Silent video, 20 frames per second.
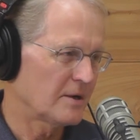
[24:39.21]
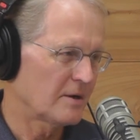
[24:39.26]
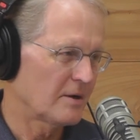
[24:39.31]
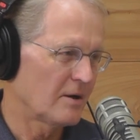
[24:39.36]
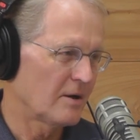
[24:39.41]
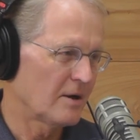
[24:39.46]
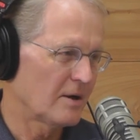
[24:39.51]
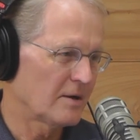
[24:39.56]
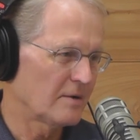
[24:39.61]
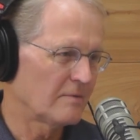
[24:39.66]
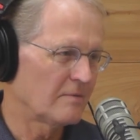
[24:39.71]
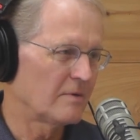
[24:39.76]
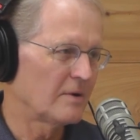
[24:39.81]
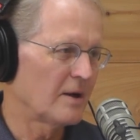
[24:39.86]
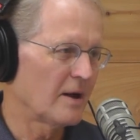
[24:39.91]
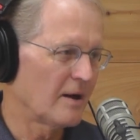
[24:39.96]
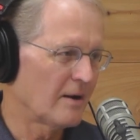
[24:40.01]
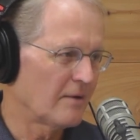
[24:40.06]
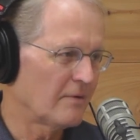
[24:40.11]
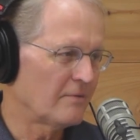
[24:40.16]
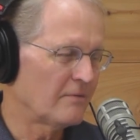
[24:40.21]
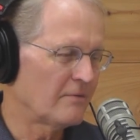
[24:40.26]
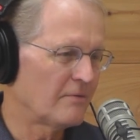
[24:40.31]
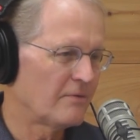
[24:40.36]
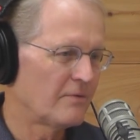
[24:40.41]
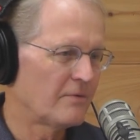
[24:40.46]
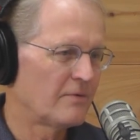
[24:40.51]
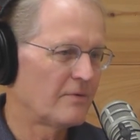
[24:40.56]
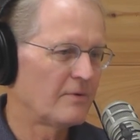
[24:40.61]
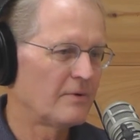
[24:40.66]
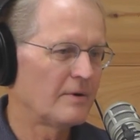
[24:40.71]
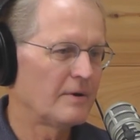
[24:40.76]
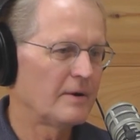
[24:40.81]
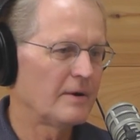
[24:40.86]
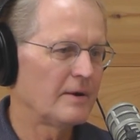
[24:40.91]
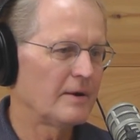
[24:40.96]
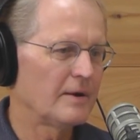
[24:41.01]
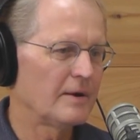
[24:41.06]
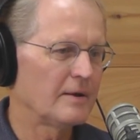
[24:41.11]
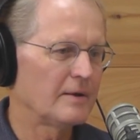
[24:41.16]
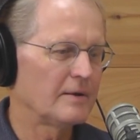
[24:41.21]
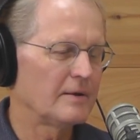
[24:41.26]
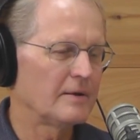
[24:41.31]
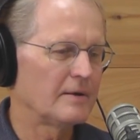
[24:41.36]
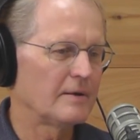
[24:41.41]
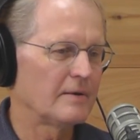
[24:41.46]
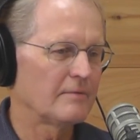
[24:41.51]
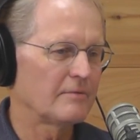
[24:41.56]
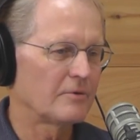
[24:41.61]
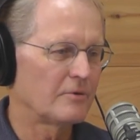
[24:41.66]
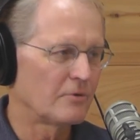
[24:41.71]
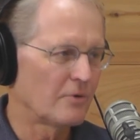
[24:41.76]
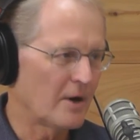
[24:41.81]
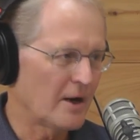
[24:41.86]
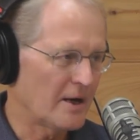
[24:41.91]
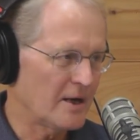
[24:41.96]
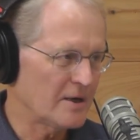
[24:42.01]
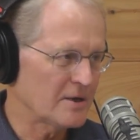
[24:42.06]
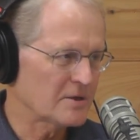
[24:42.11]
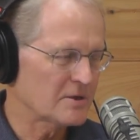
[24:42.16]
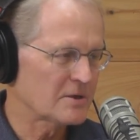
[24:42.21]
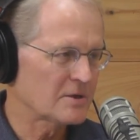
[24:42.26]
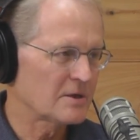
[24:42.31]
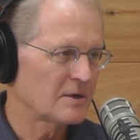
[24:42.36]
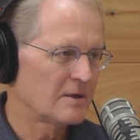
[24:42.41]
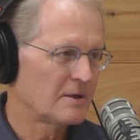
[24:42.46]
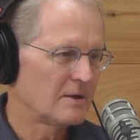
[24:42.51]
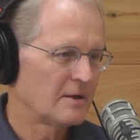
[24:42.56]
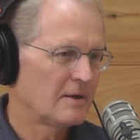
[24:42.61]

a God of love and of grace